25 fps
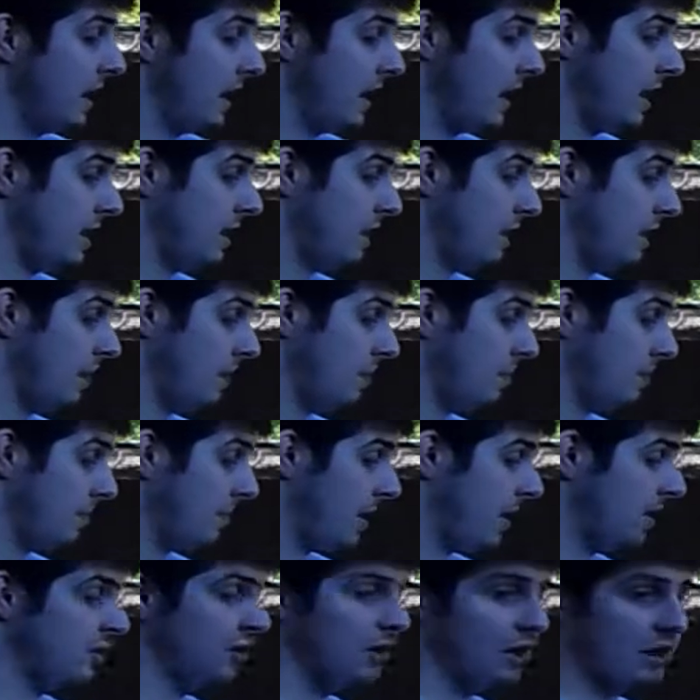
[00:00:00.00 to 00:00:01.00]
and
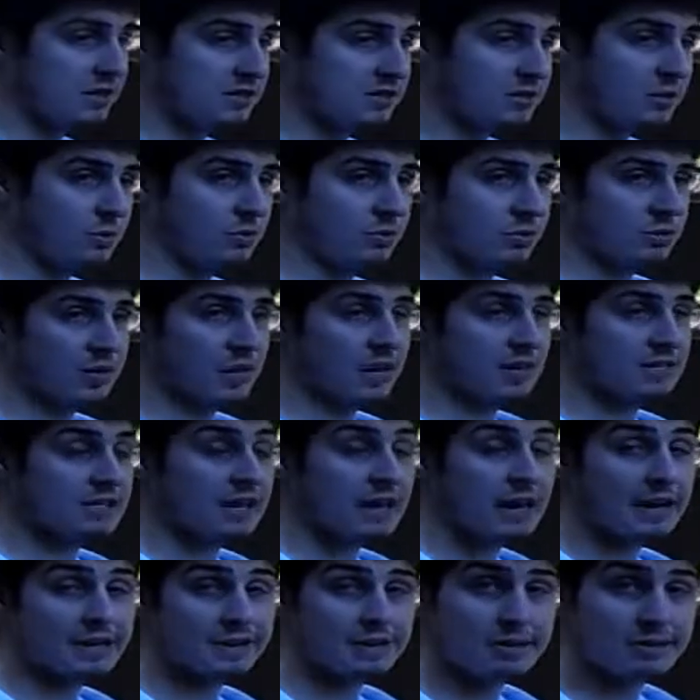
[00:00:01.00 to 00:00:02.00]
I know I told you guys
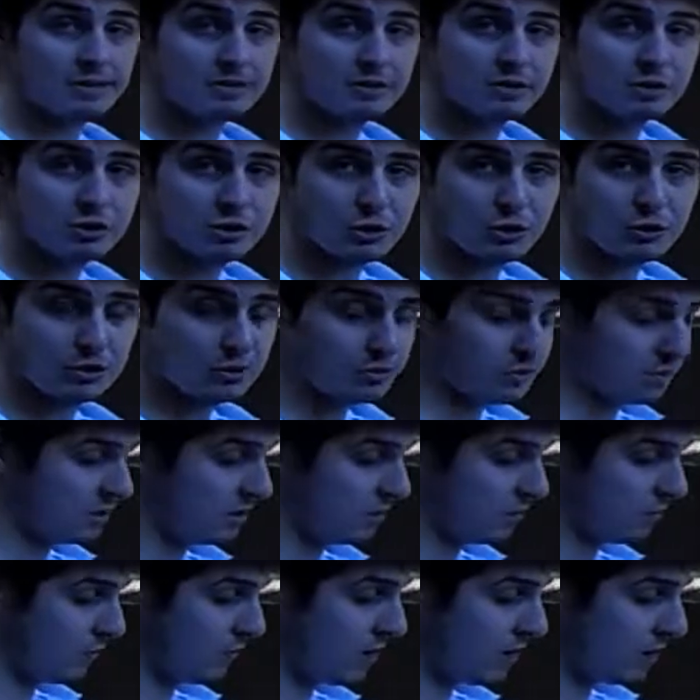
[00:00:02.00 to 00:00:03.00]
I'd show you
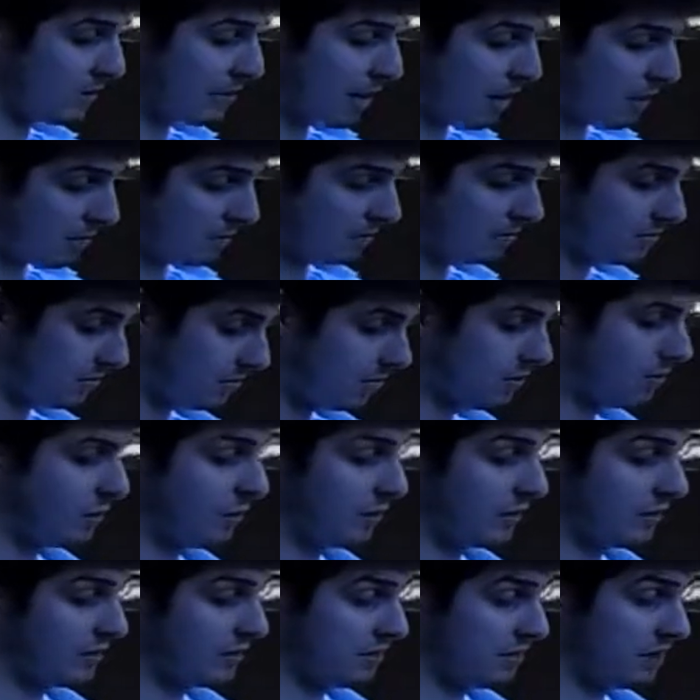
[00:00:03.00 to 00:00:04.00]
the rail mount
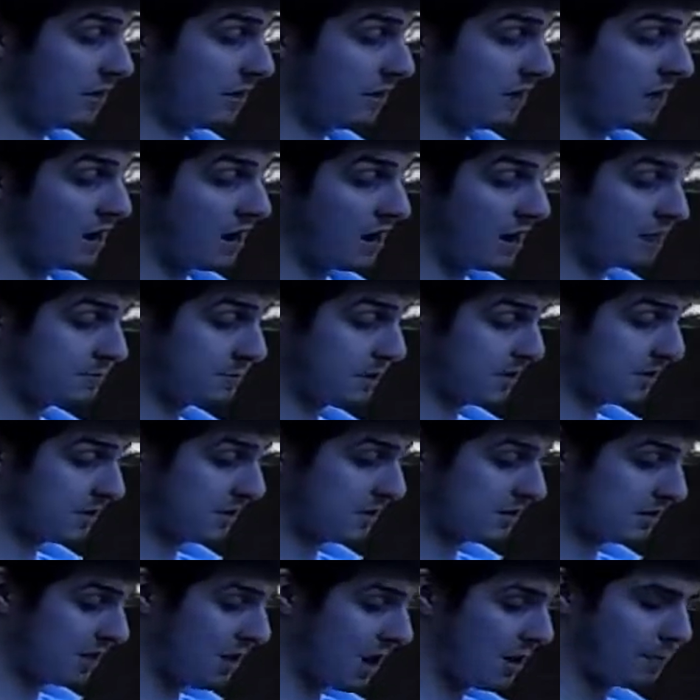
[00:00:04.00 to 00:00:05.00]
with the optic
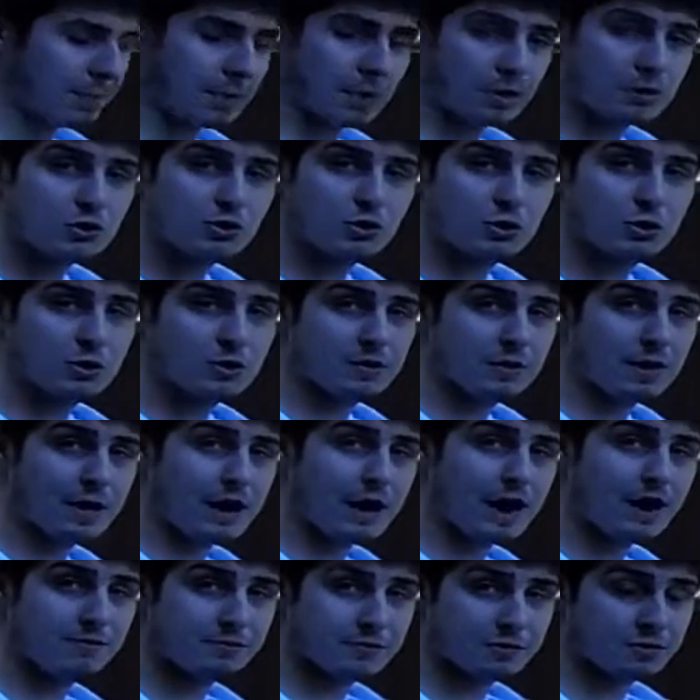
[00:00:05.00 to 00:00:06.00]
on top, and I'll show you
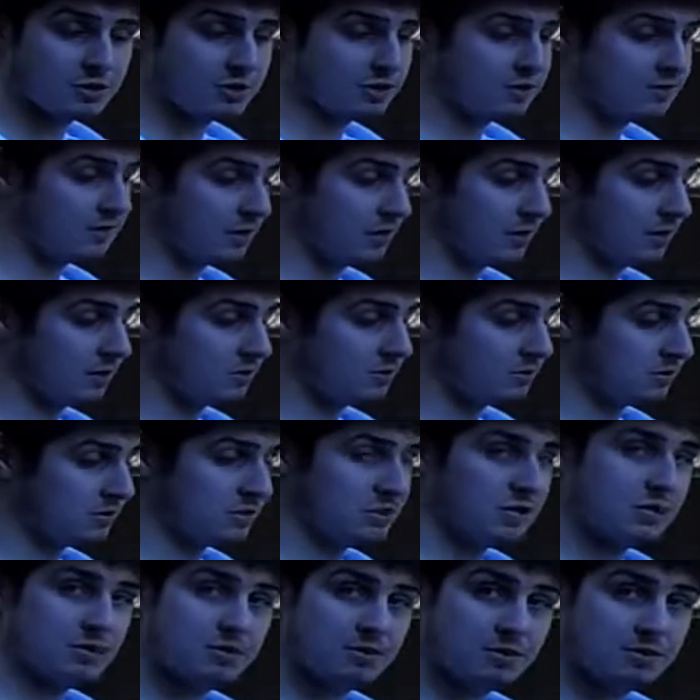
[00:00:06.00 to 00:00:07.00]
that after this video, so
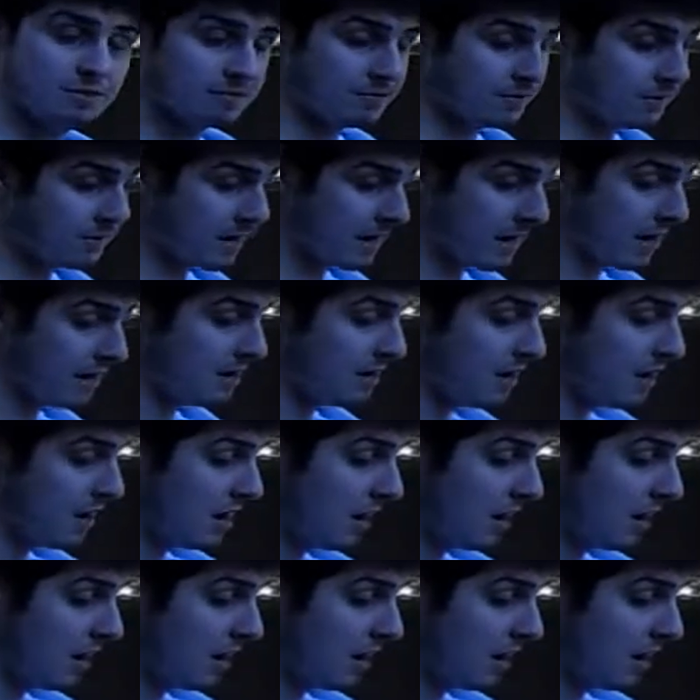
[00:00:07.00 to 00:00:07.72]
stay tuned for that.